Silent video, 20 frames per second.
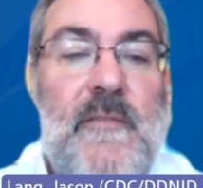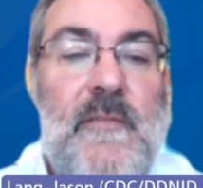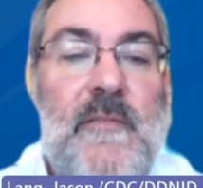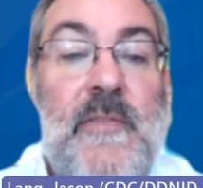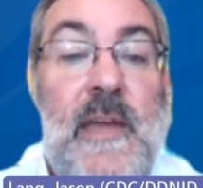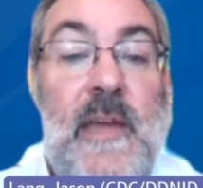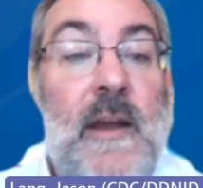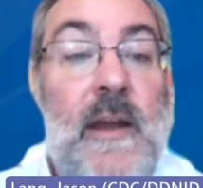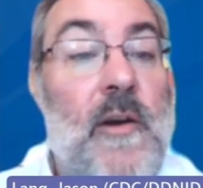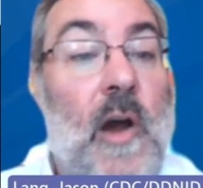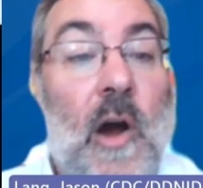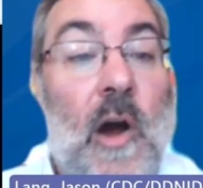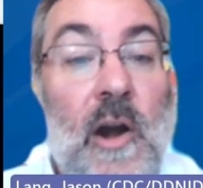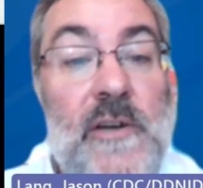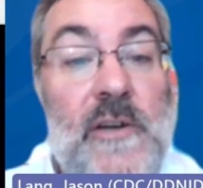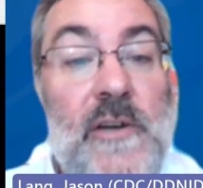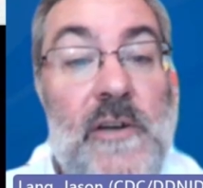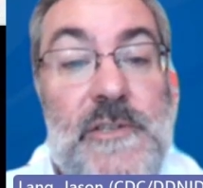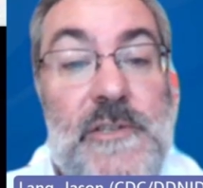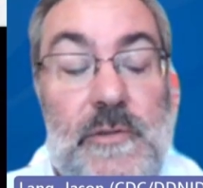There
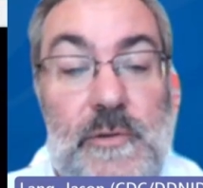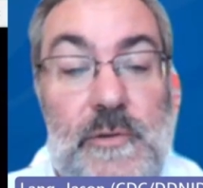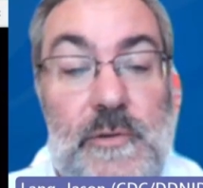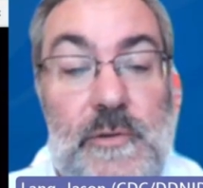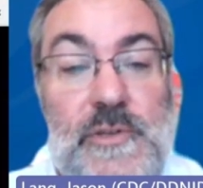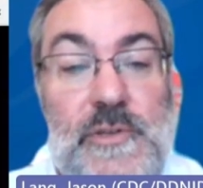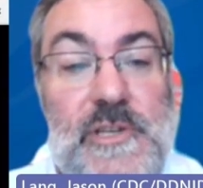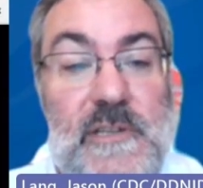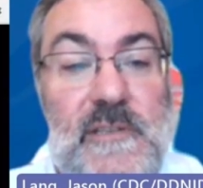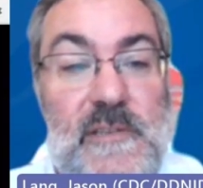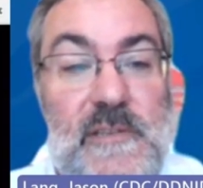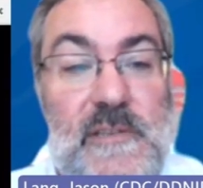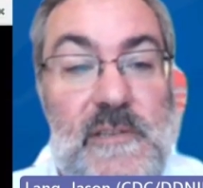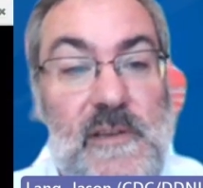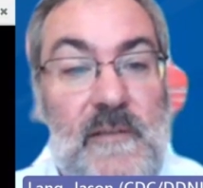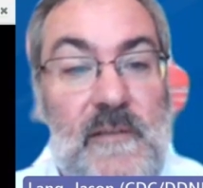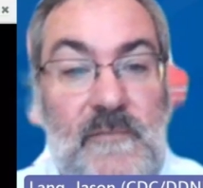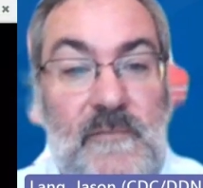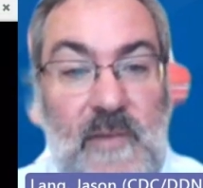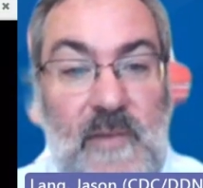are solutions
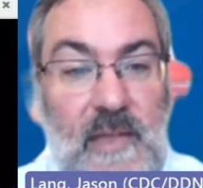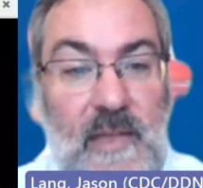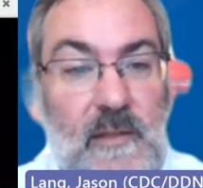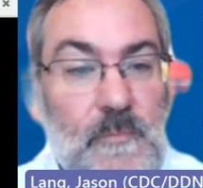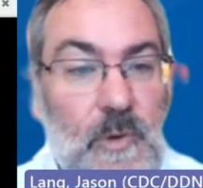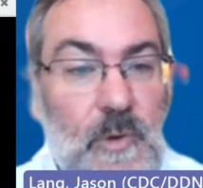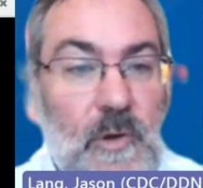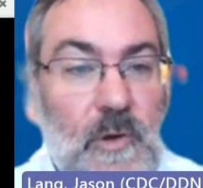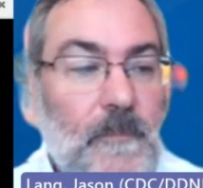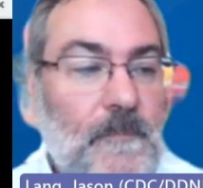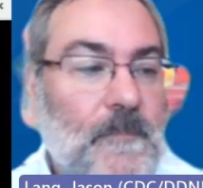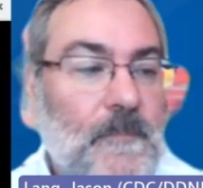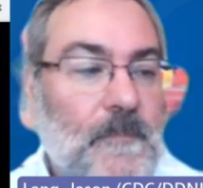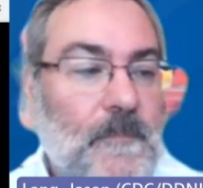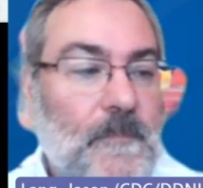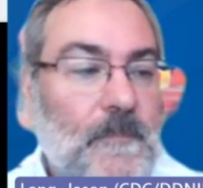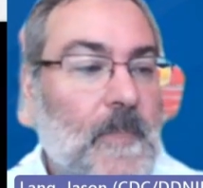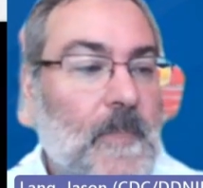available.